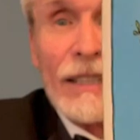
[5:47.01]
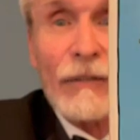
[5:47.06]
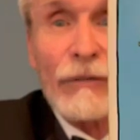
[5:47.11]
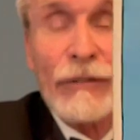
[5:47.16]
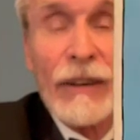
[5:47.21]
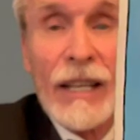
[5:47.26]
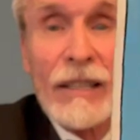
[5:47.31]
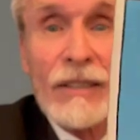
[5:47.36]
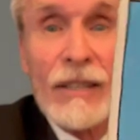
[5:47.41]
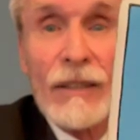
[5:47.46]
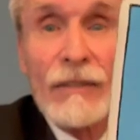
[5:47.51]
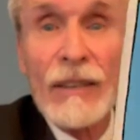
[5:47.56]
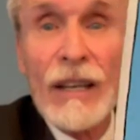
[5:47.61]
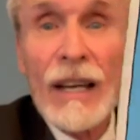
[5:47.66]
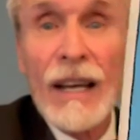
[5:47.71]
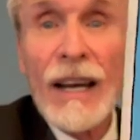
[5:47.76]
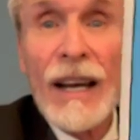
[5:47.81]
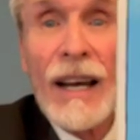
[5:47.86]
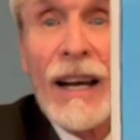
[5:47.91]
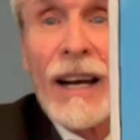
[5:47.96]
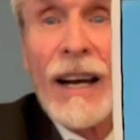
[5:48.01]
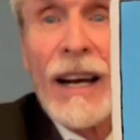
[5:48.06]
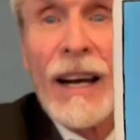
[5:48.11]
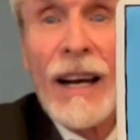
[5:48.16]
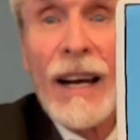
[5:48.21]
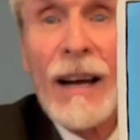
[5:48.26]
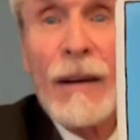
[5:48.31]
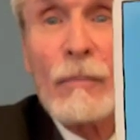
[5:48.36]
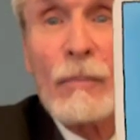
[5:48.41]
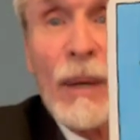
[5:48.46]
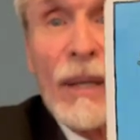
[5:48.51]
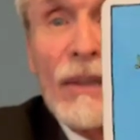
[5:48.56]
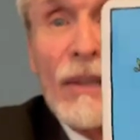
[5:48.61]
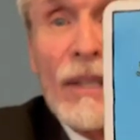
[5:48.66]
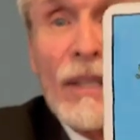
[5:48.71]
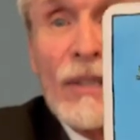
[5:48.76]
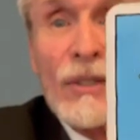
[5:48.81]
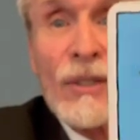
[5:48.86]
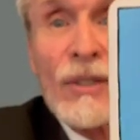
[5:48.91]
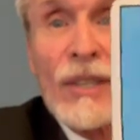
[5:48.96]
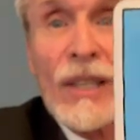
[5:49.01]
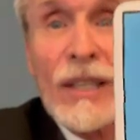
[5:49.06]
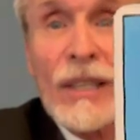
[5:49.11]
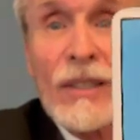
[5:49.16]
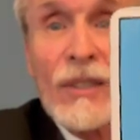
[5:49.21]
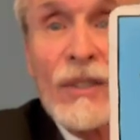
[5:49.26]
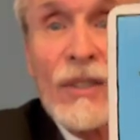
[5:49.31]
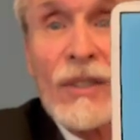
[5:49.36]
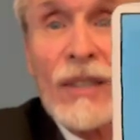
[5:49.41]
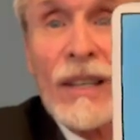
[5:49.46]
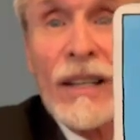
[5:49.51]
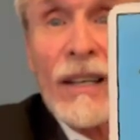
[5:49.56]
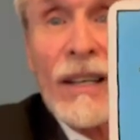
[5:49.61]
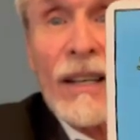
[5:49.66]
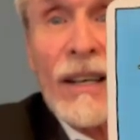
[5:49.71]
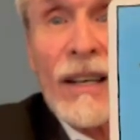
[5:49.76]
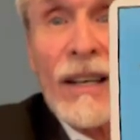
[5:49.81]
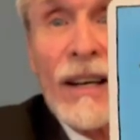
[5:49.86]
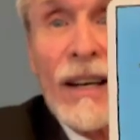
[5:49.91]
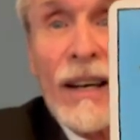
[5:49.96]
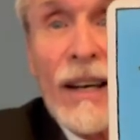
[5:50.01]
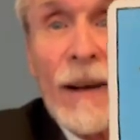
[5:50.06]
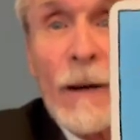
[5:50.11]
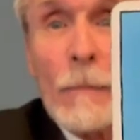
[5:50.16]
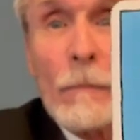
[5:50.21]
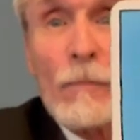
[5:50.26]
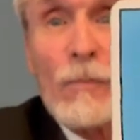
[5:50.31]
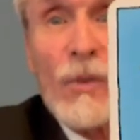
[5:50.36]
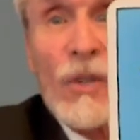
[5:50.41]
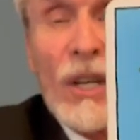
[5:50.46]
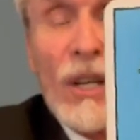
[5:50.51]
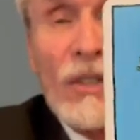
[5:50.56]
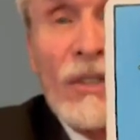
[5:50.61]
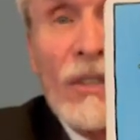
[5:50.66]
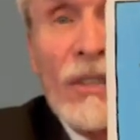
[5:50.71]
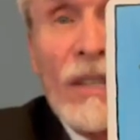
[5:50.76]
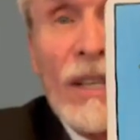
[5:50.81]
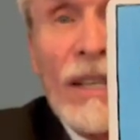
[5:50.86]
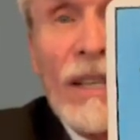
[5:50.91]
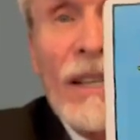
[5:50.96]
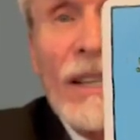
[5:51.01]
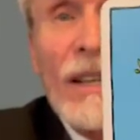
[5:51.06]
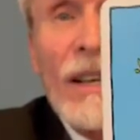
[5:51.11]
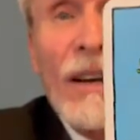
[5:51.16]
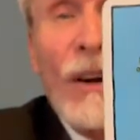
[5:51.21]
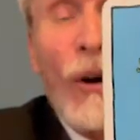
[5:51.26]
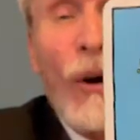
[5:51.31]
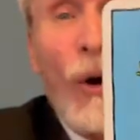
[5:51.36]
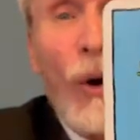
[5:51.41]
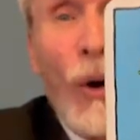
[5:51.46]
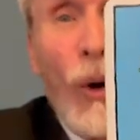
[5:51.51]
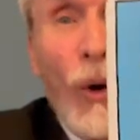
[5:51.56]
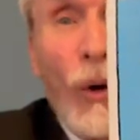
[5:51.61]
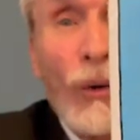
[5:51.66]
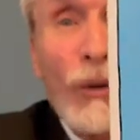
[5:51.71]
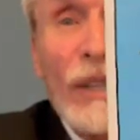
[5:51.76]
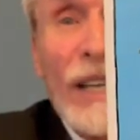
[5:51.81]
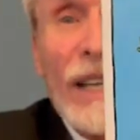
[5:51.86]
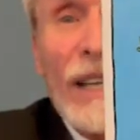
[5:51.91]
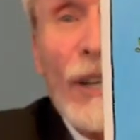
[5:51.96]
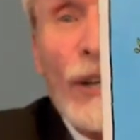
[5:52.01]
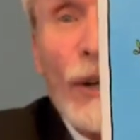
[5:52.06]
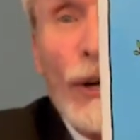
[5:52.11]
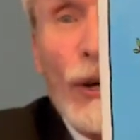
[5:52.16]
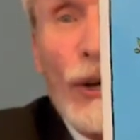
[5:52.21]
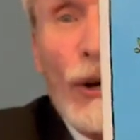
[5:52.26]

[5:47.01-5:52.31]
defensive. But this is just holding your